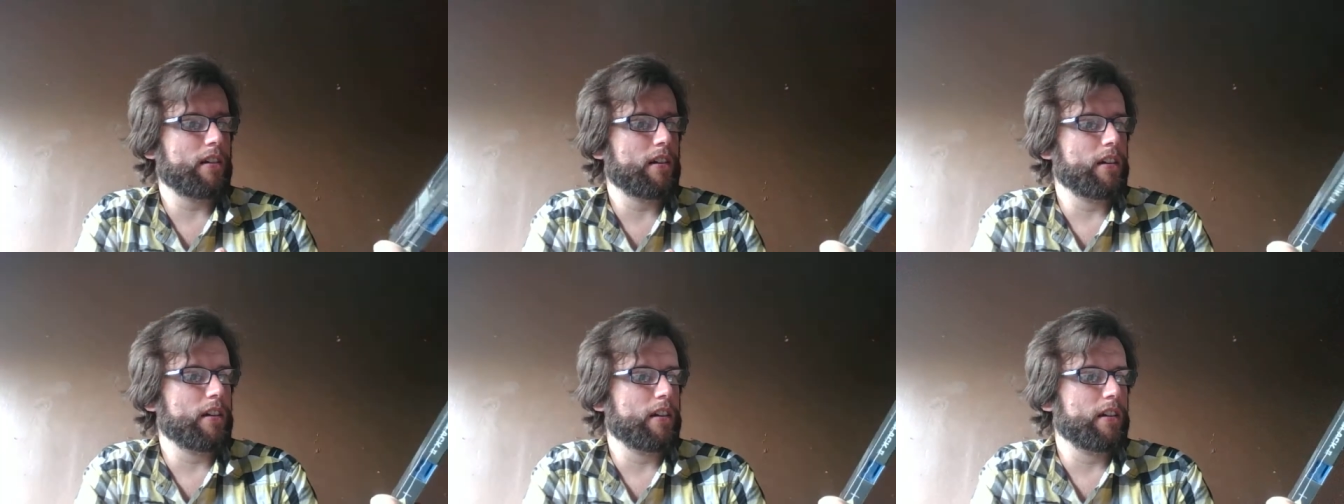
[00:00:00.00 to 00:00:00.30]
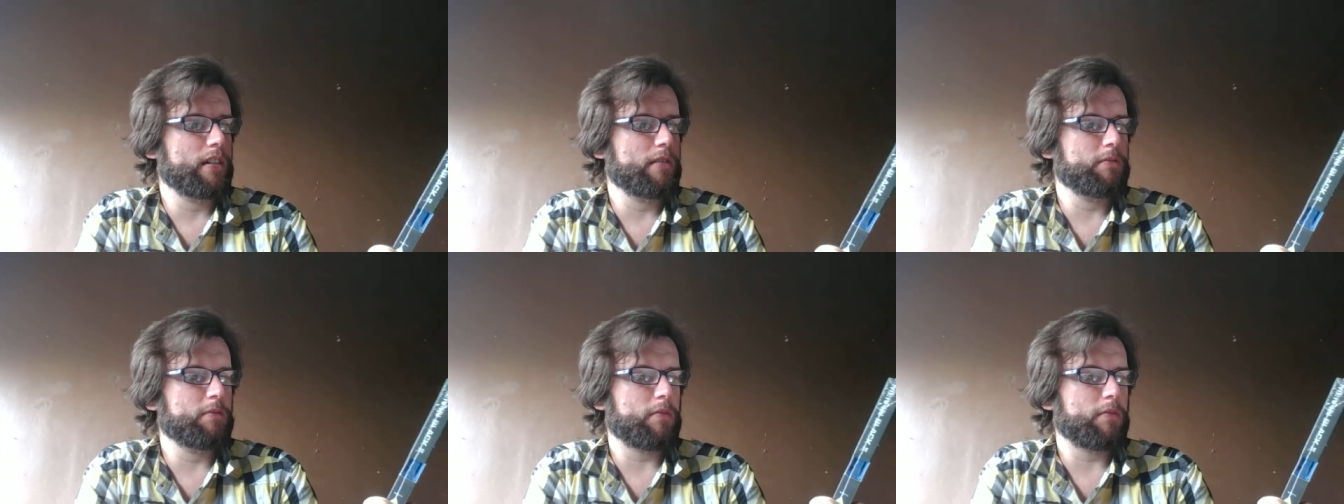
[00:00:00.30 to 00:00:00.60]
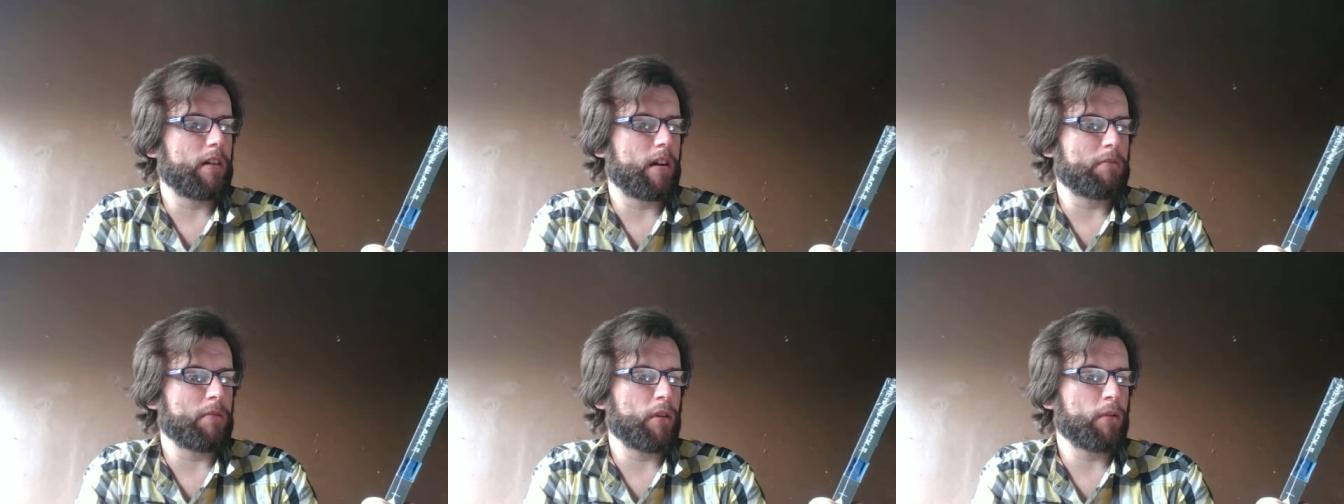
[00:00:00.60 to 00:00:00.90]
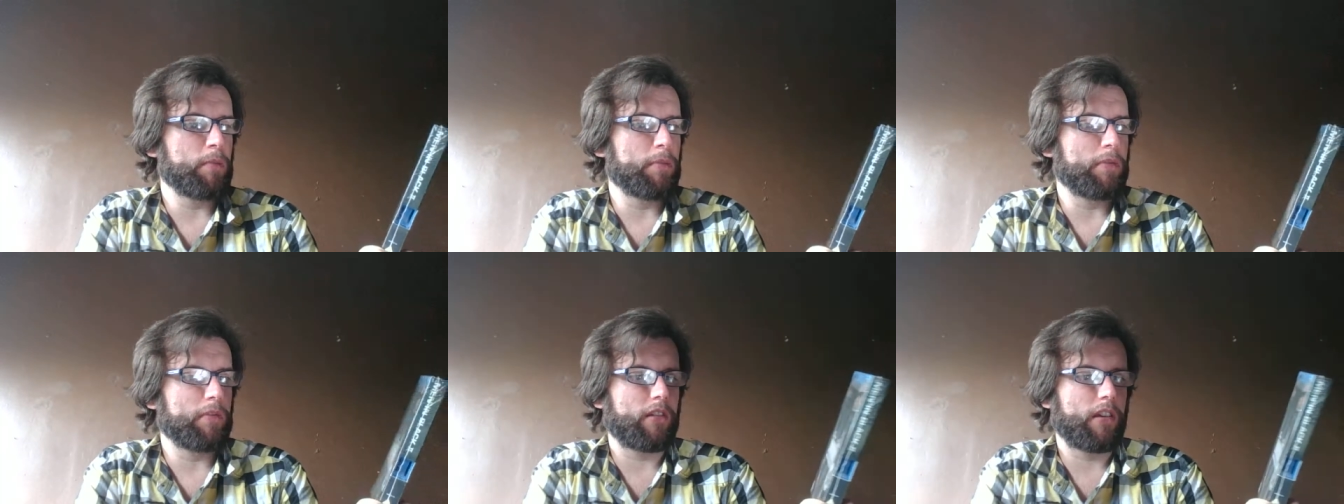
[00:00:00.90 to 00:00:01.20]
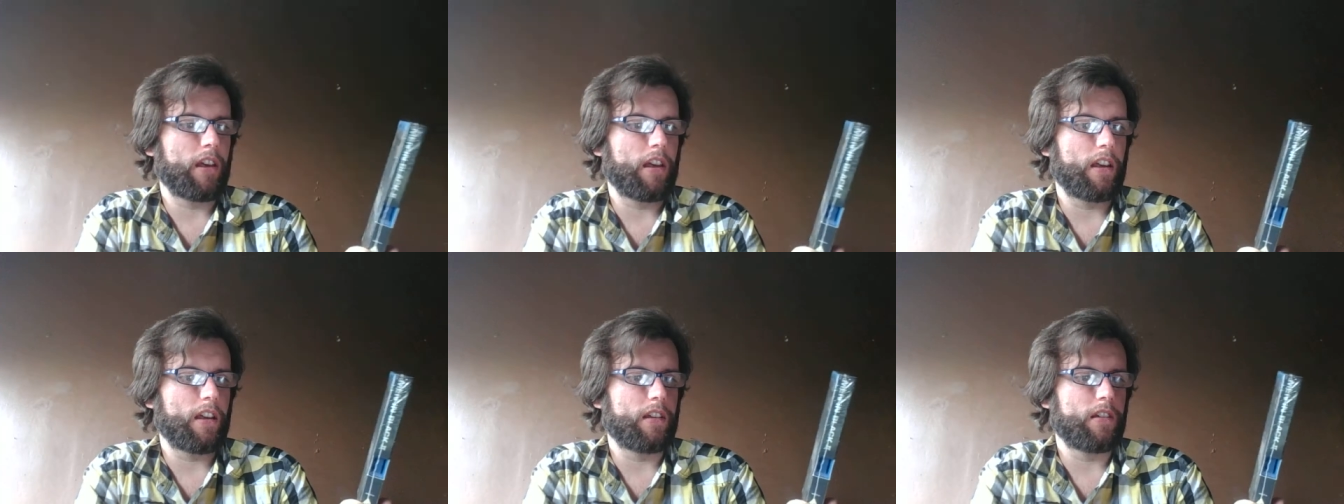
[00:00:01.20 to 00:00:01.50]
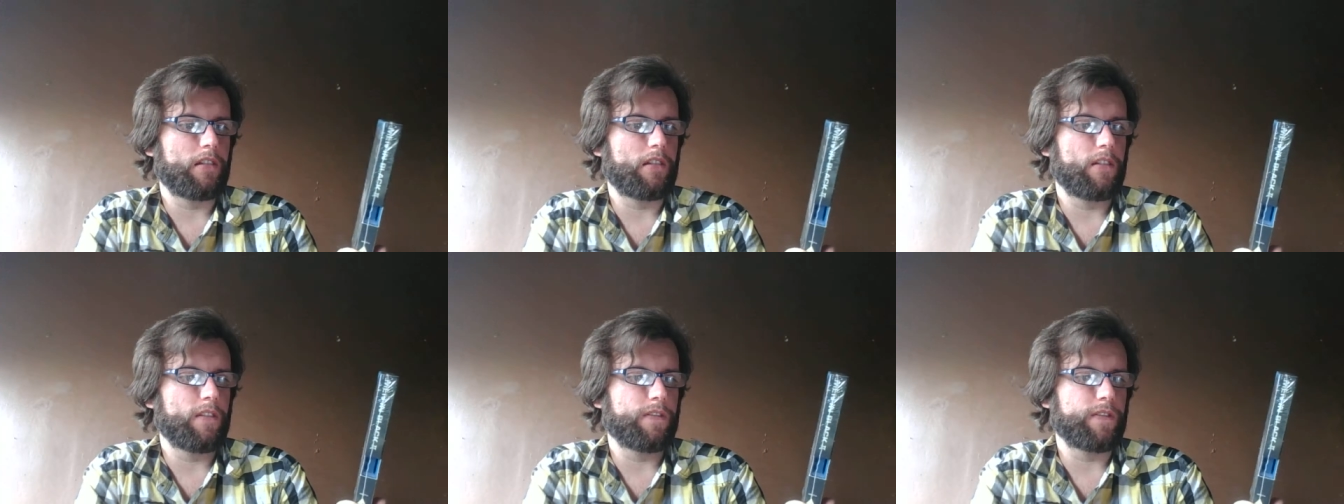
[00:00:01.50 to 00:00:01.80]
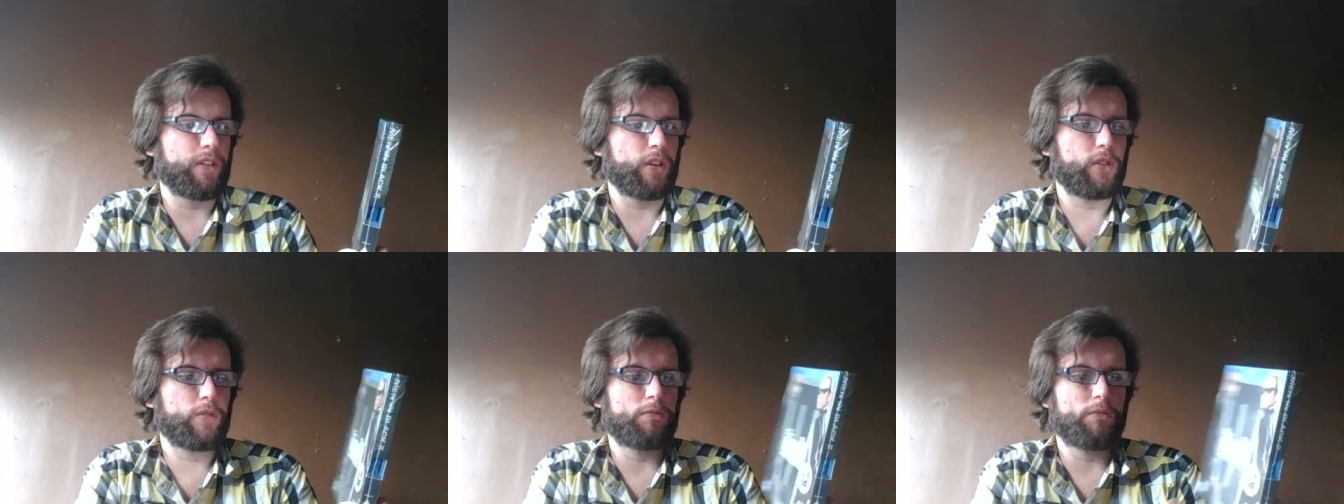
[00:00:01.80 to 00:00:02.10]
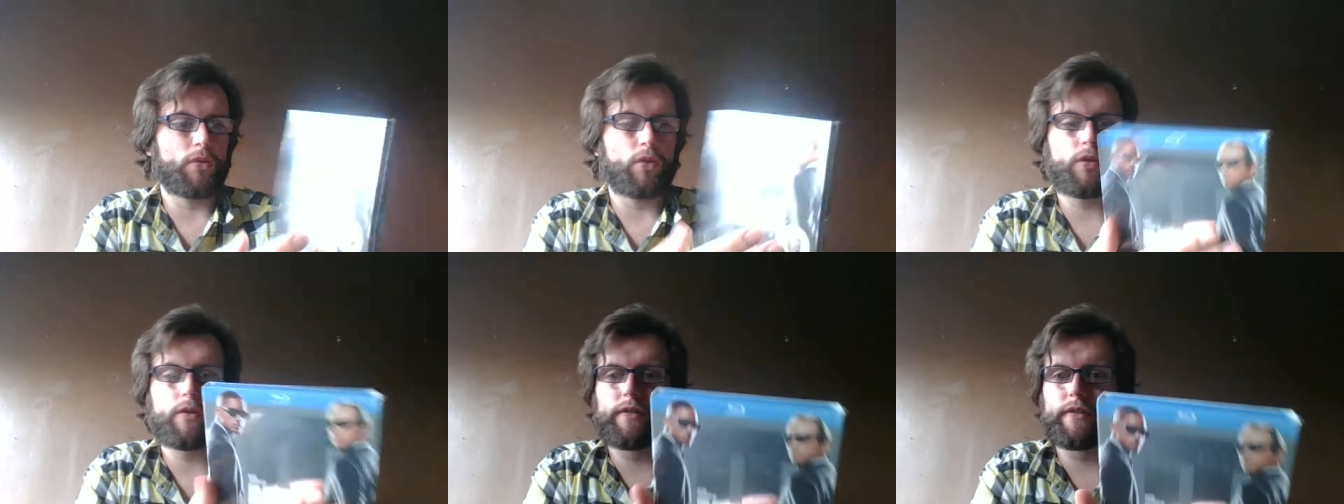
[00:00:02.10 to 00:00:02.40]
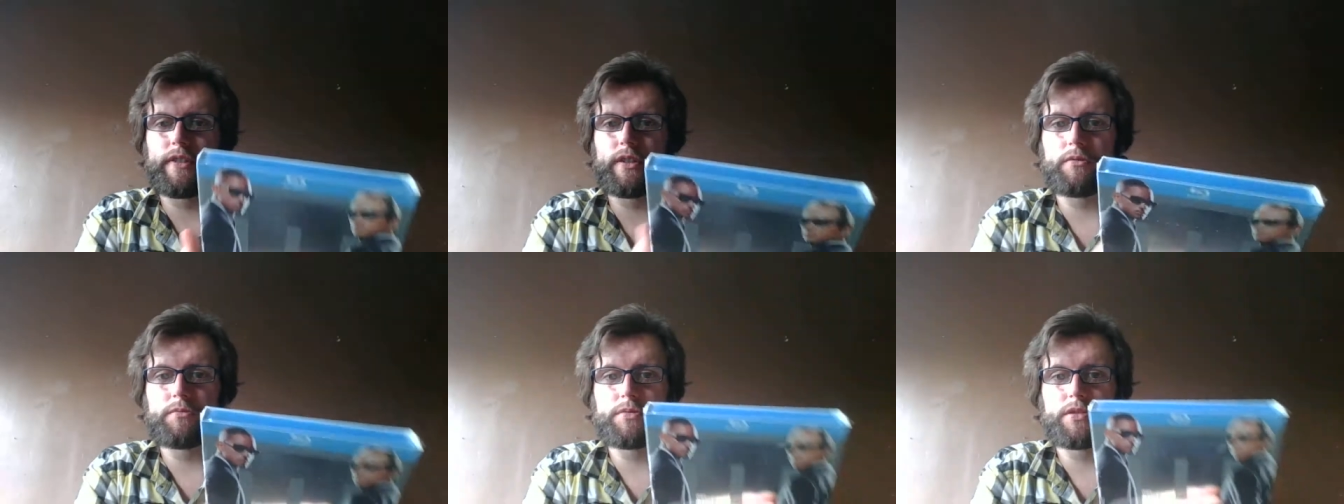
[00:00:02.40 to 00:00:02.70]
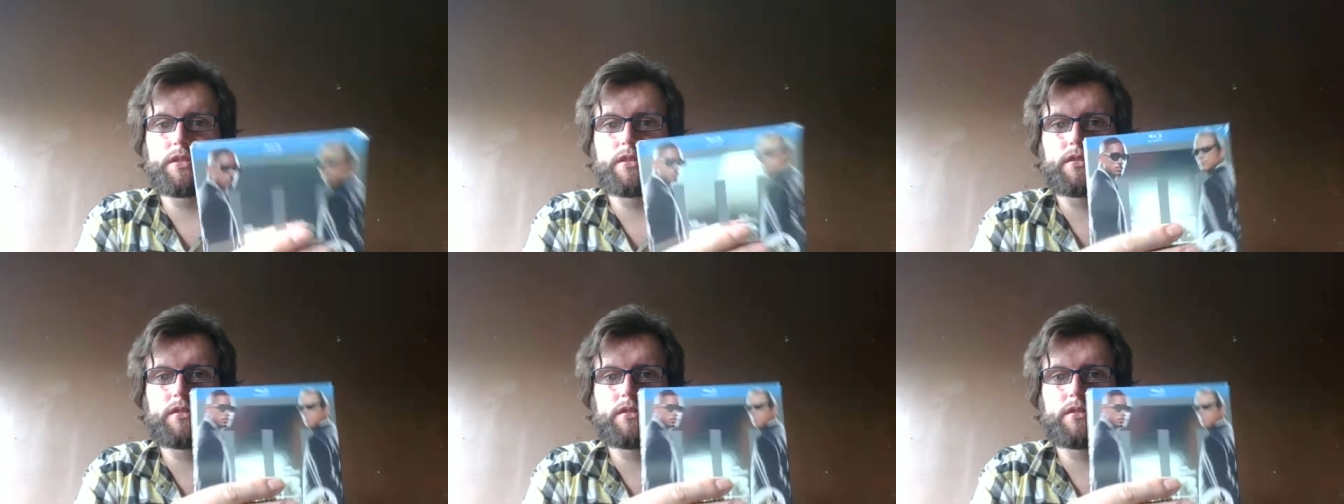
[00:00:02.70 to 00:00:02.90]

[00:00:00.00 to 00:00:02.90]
I'm hoping to get a few more films